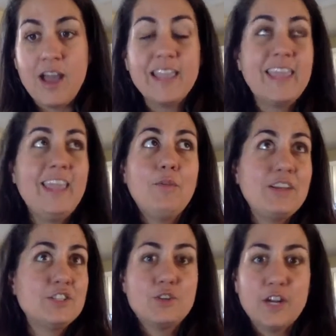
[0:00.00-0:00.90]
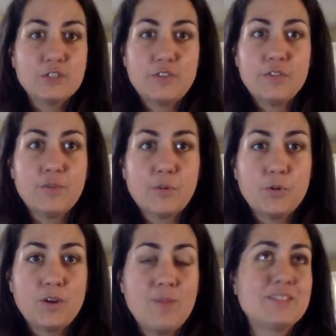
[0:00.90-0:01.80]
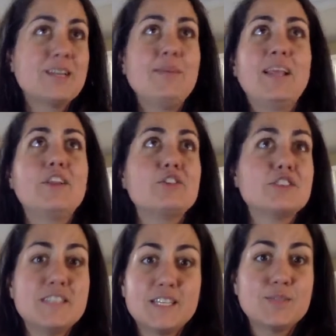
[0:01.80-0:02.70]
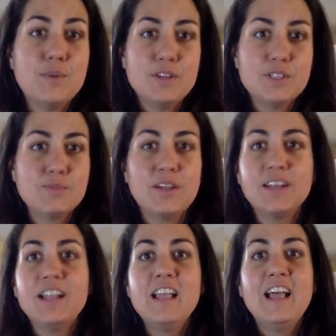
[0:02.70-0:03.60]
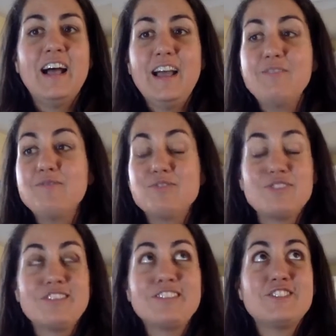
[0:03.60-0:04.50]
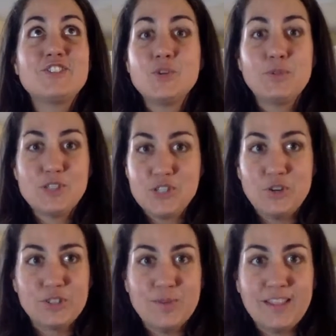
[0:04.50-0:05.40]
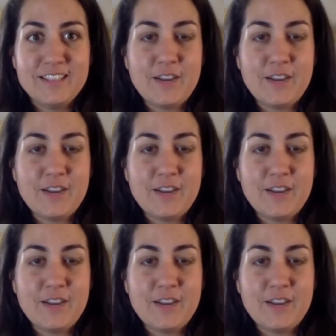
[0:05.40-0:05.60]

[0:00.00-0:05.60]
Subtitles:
I can't wait to graduate from the program. It's going to be like another 6 months, but I'm super stoked about this.